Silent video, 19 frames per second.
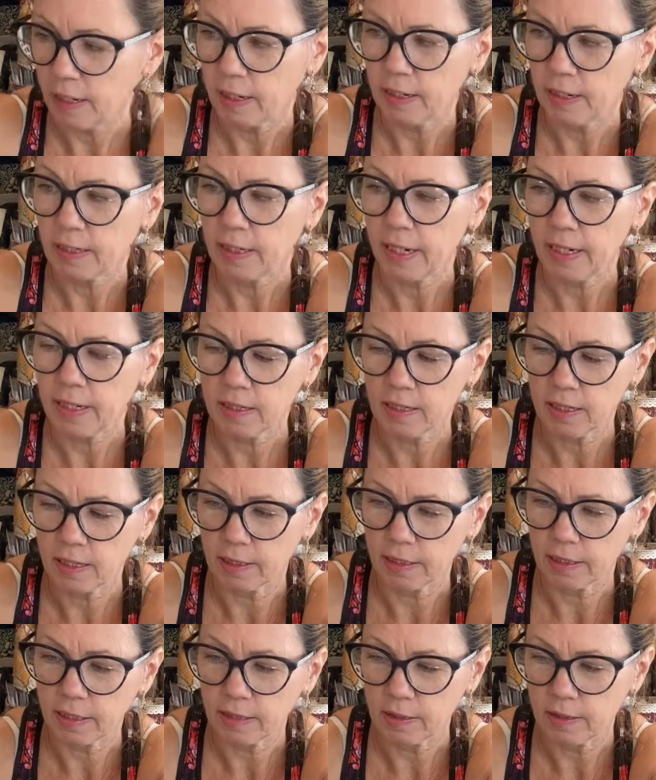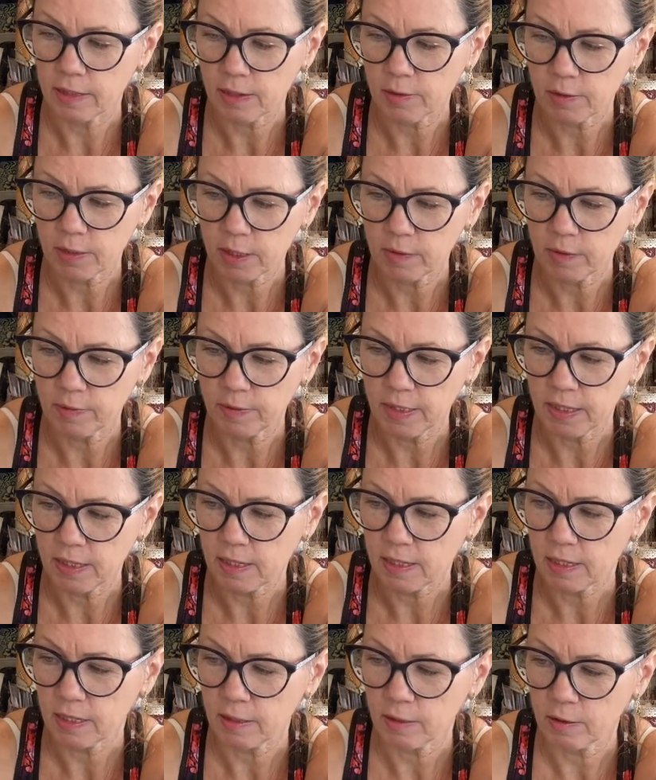And handily, there's lots of
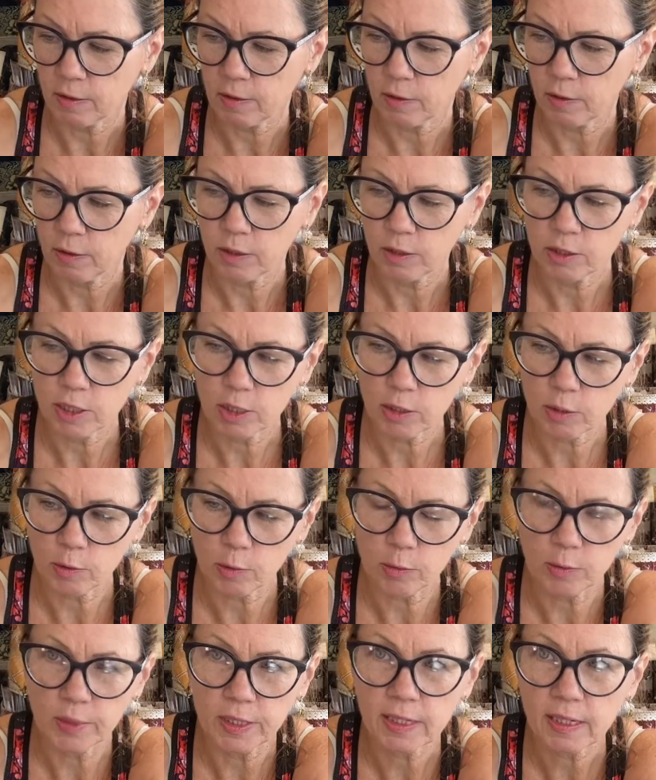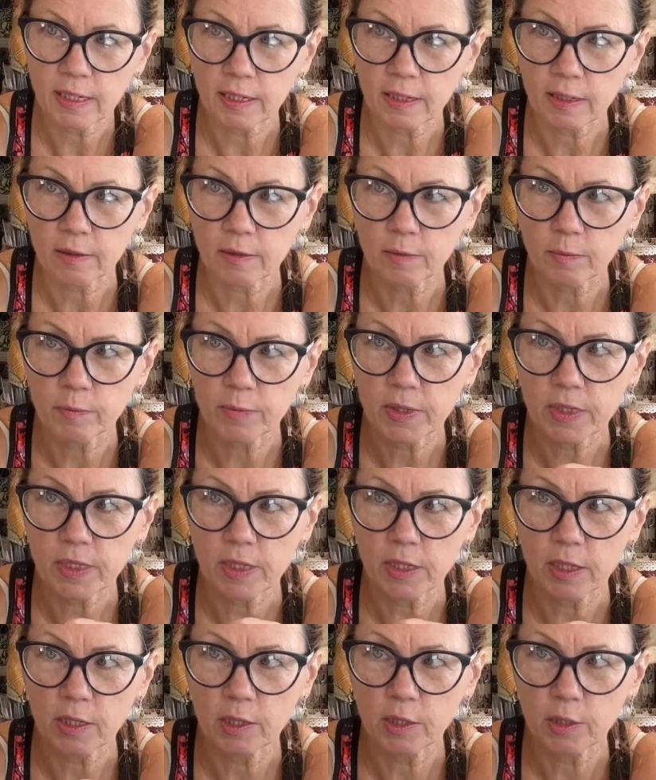these, she's got all these little
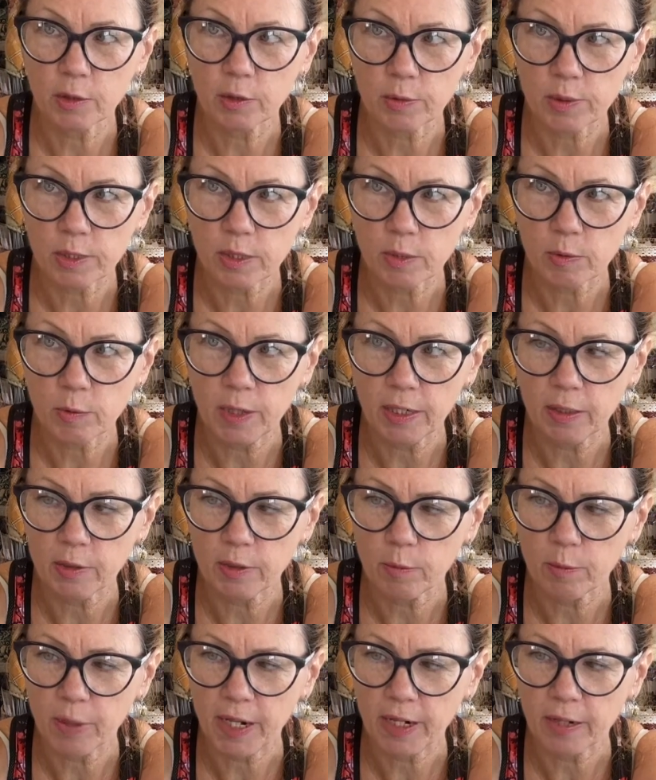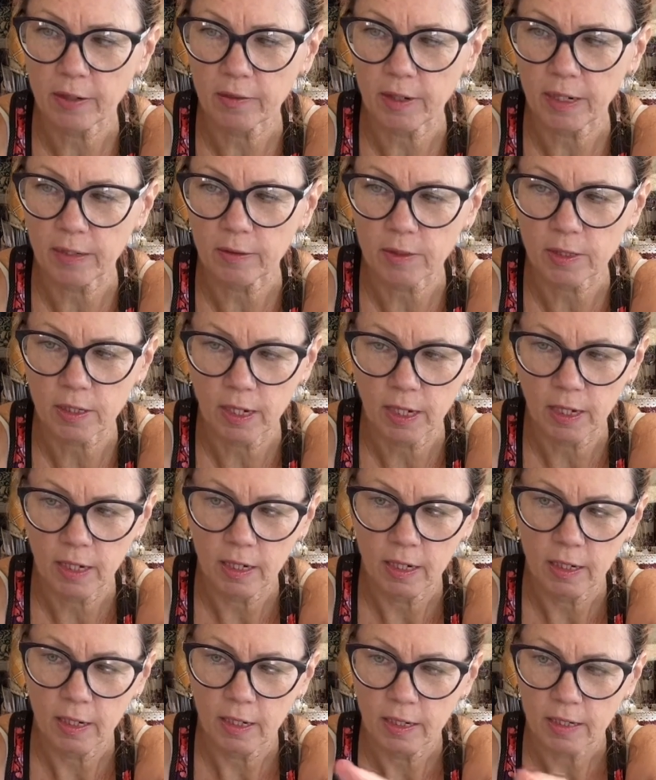circles as well on the background,
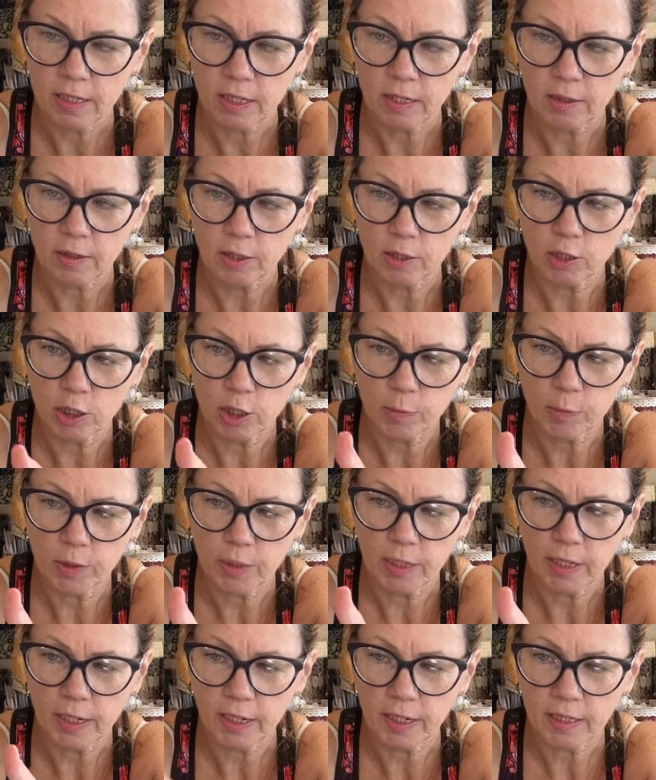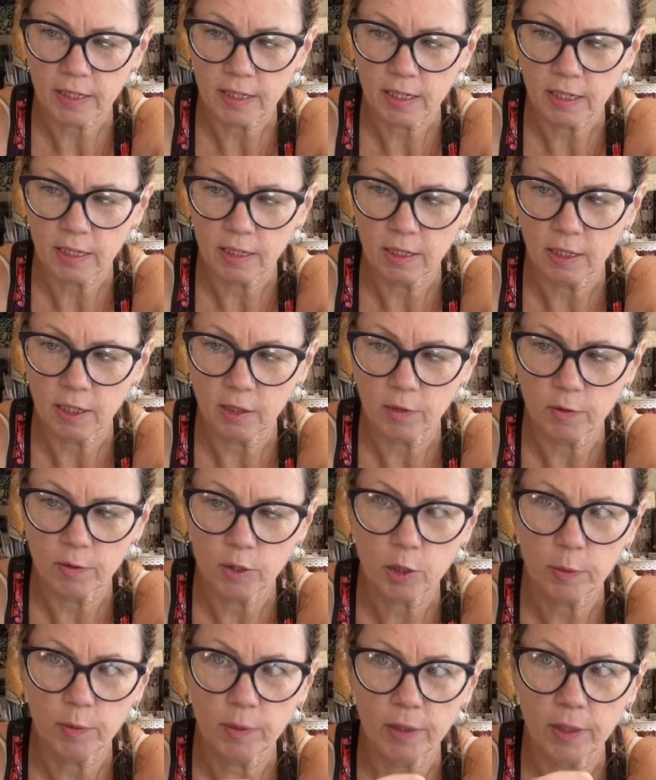so you can just put your hexie over the
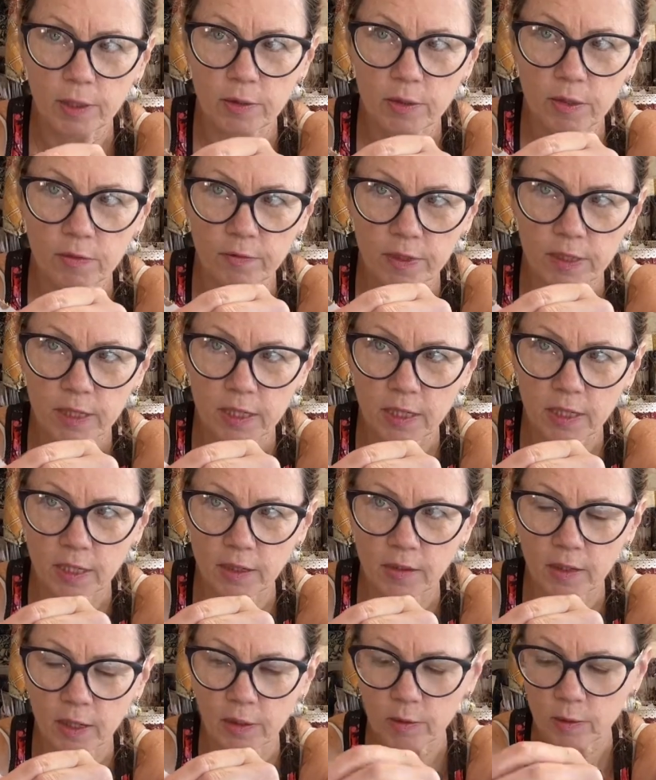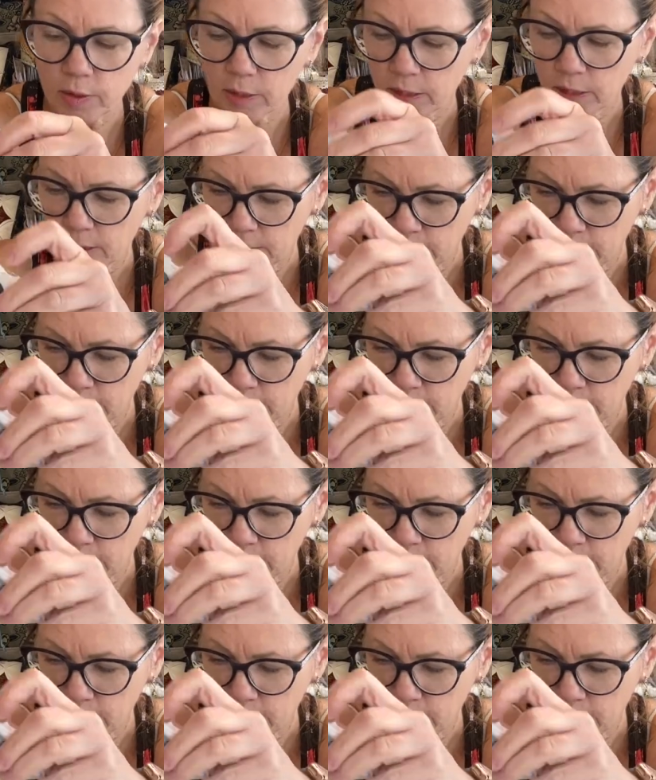top of those and fussy cut those.